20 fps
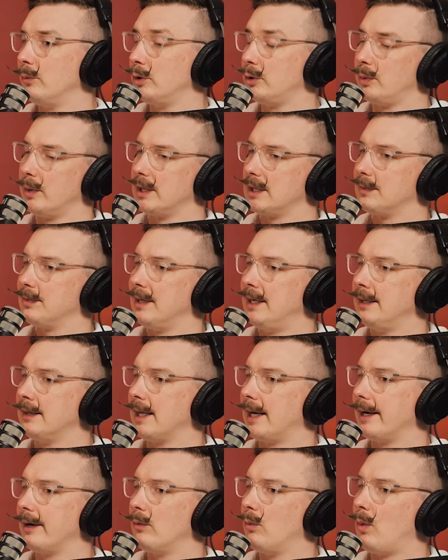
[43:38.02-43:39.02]
Which would explain
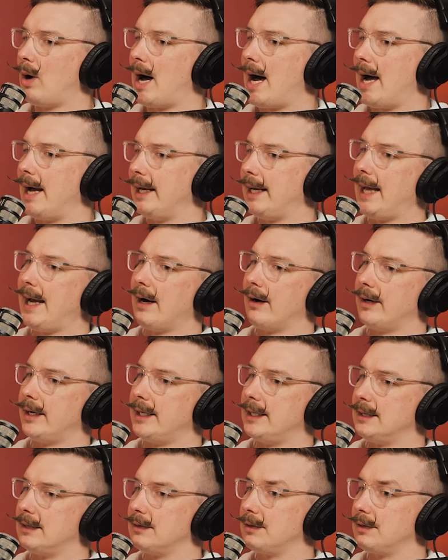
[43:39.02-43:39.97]
why Harry's